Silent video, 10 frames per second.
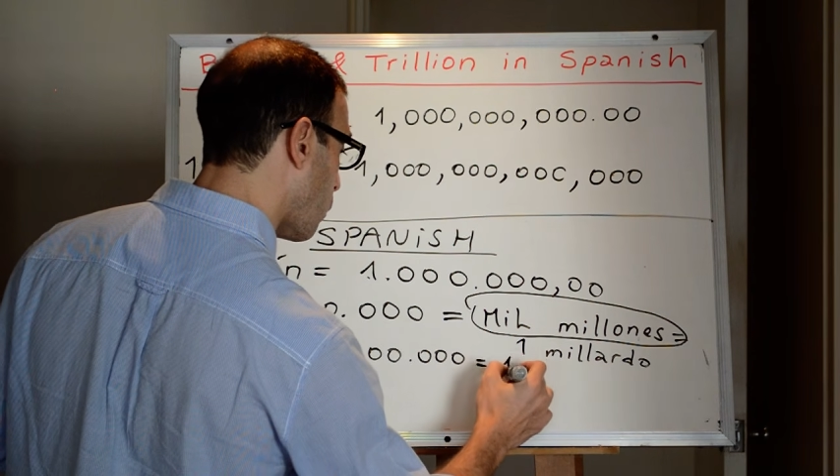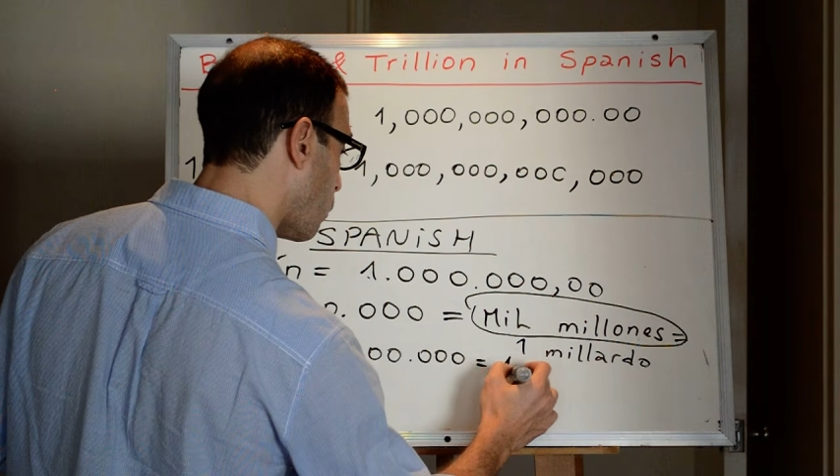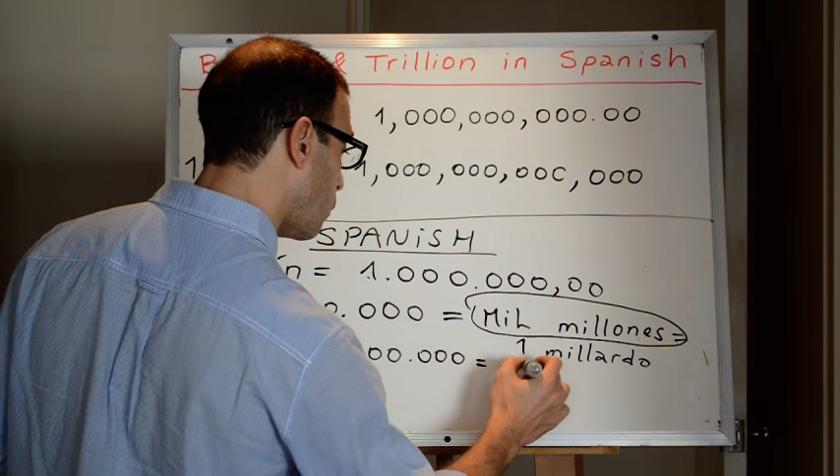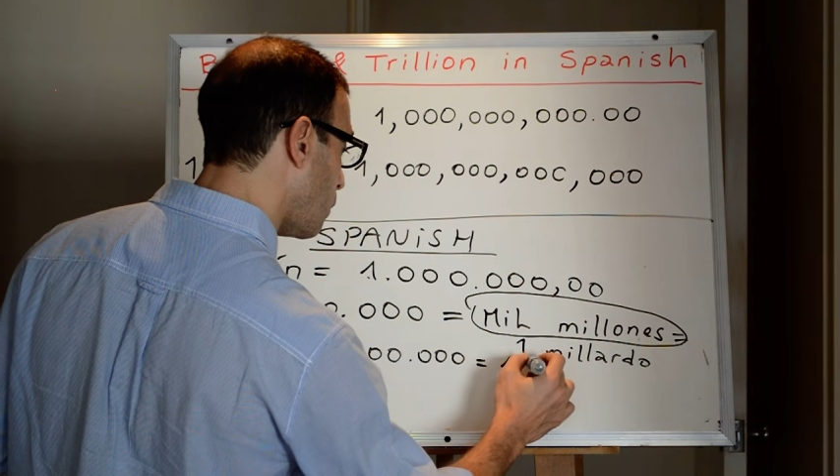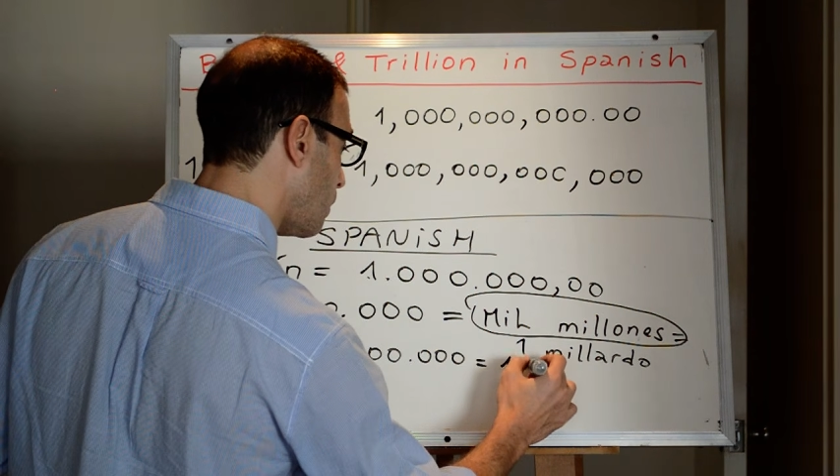
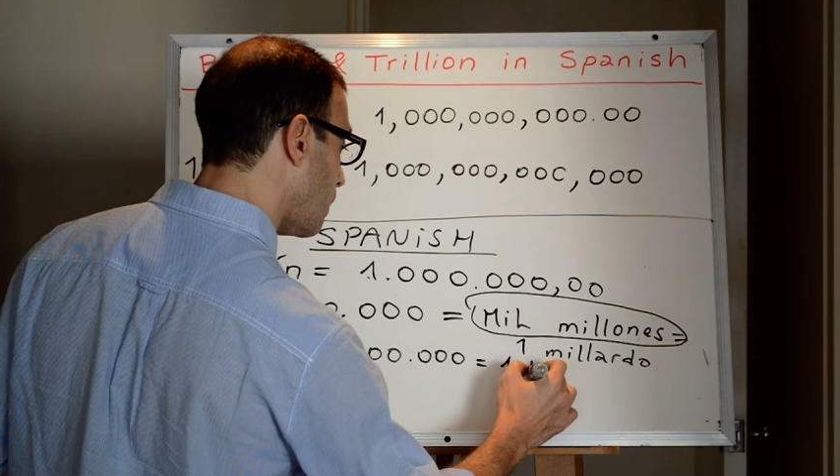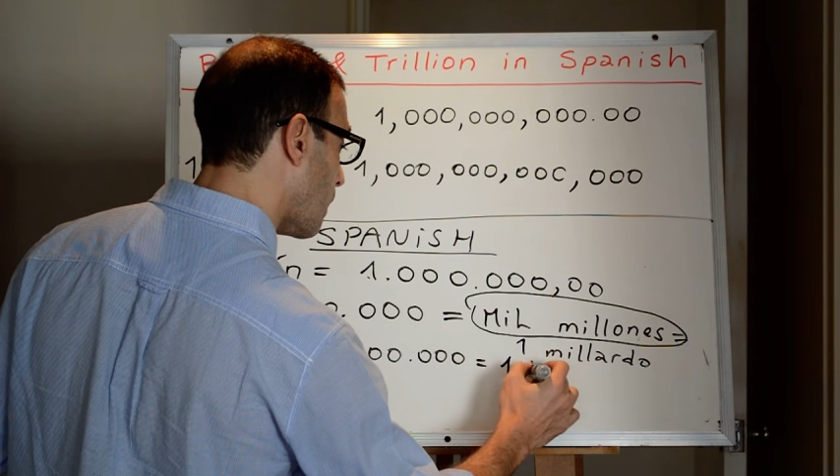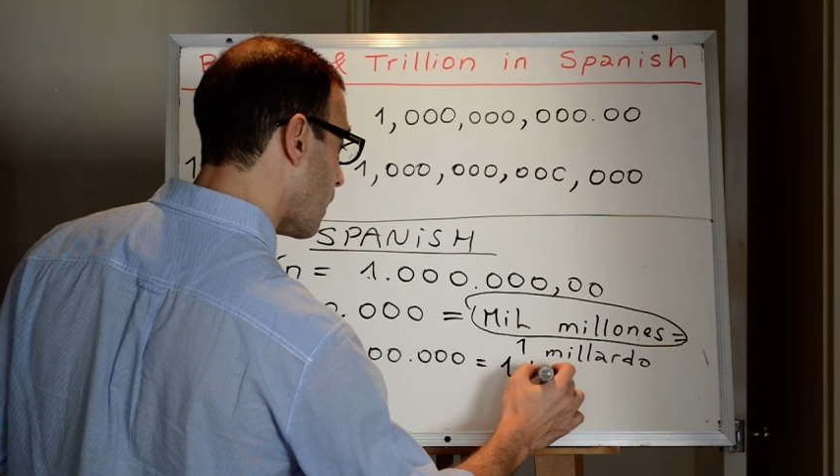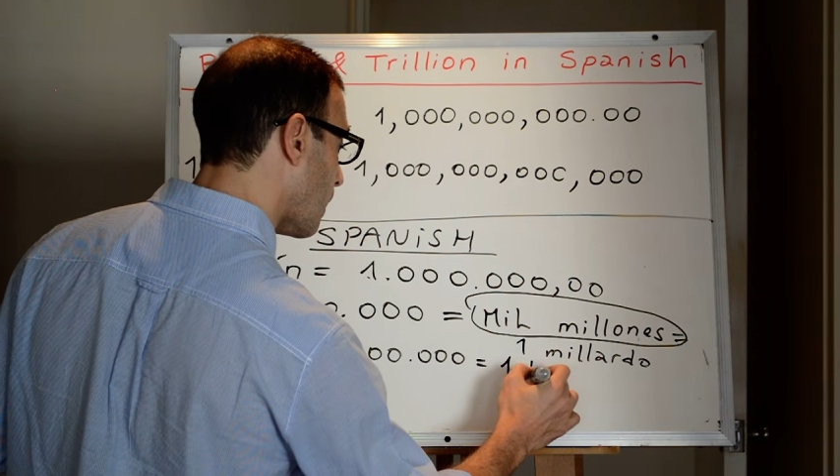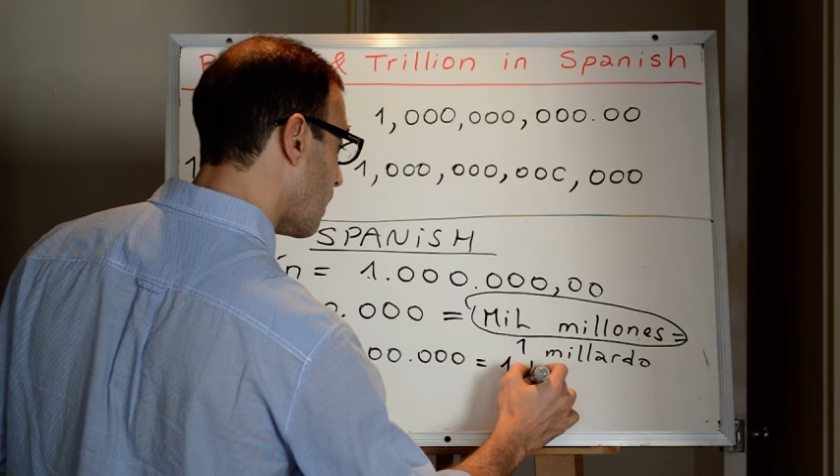un
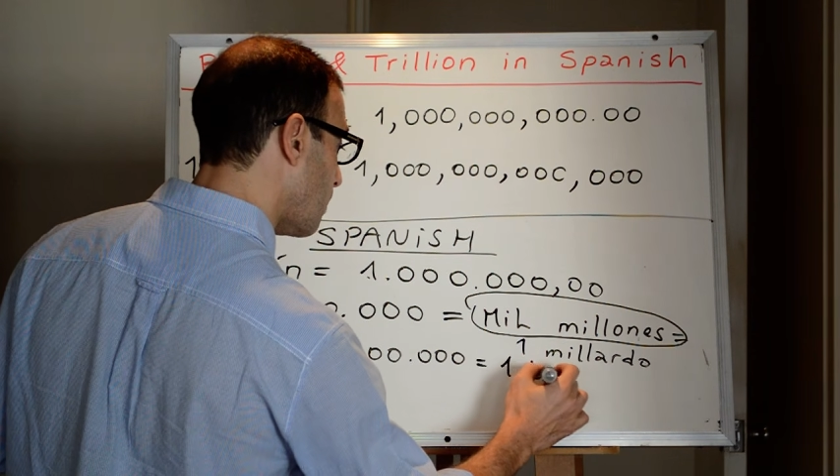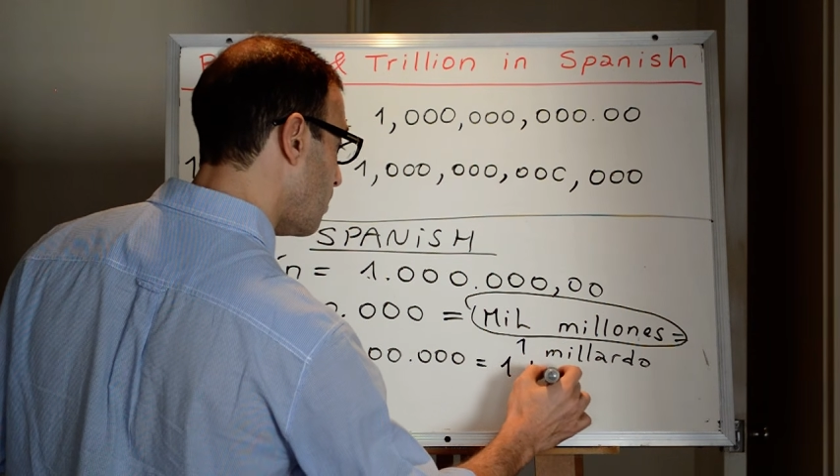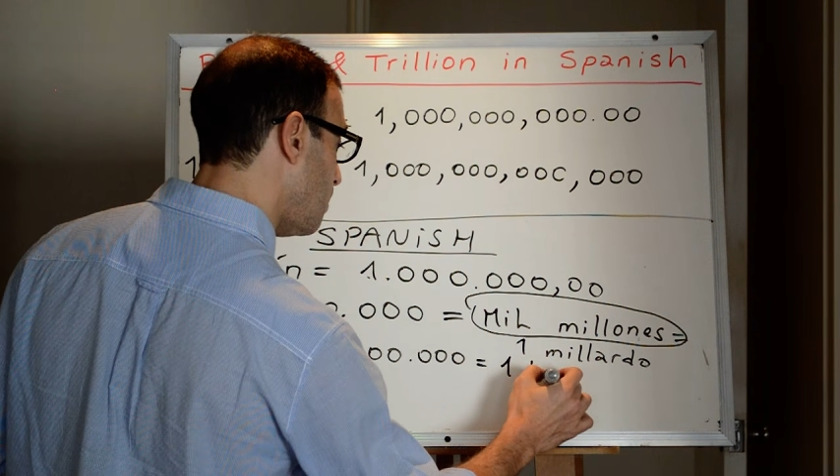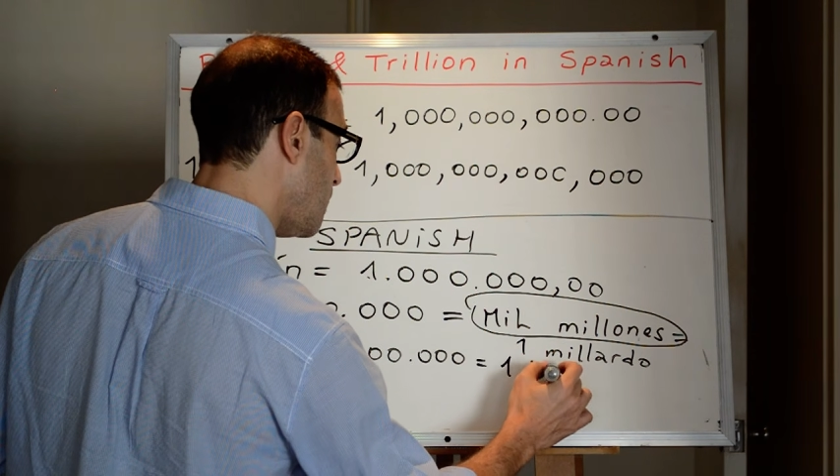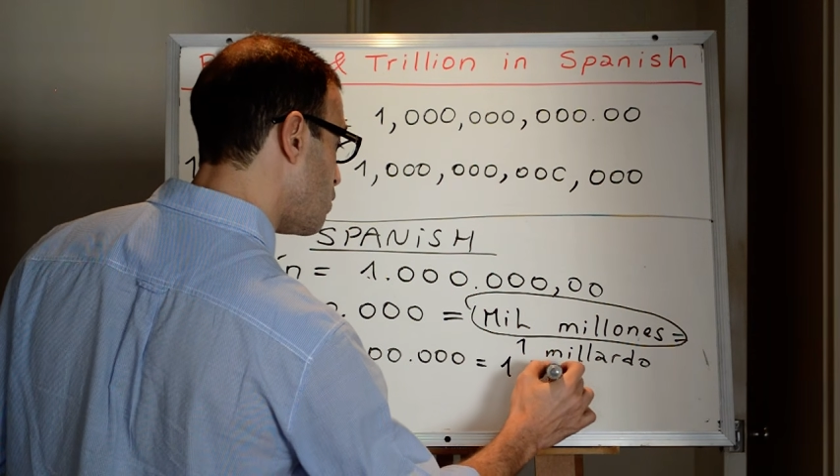
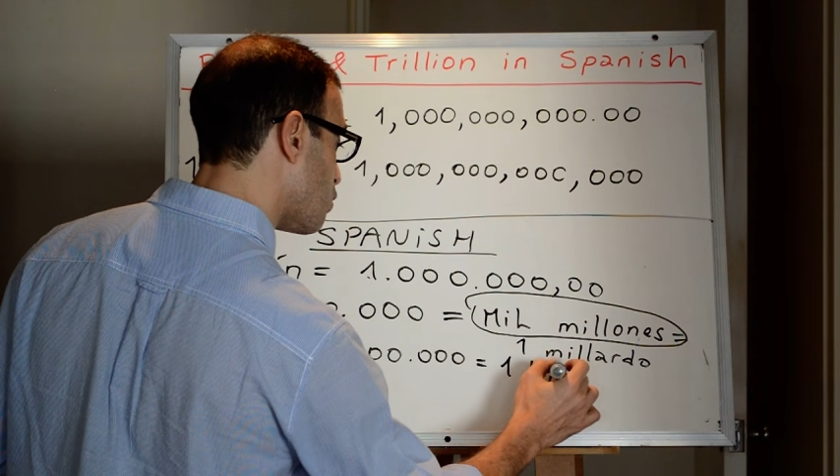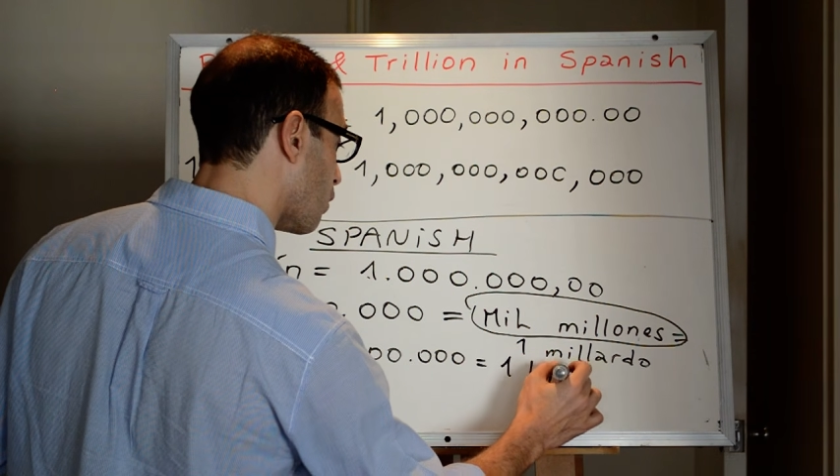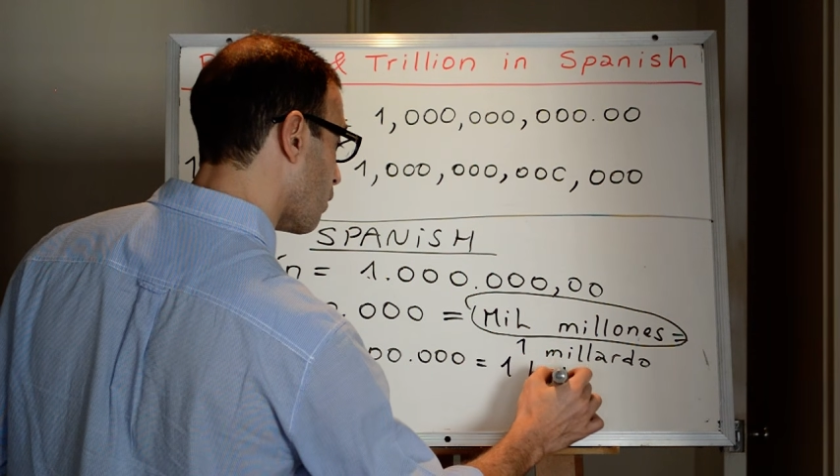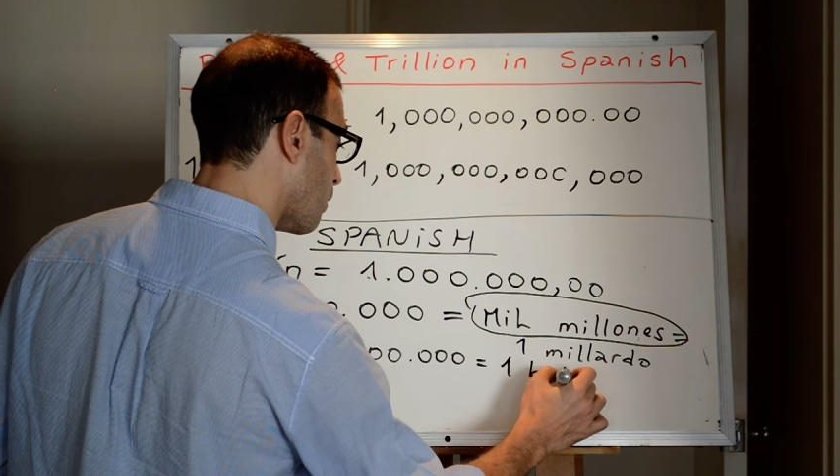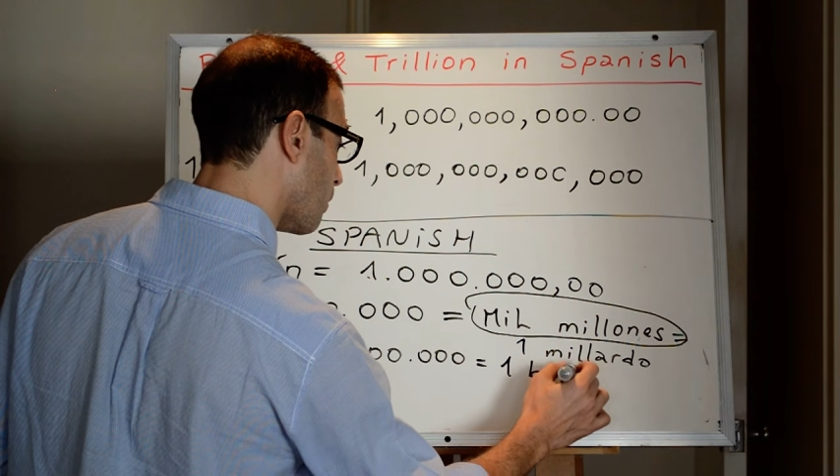billón.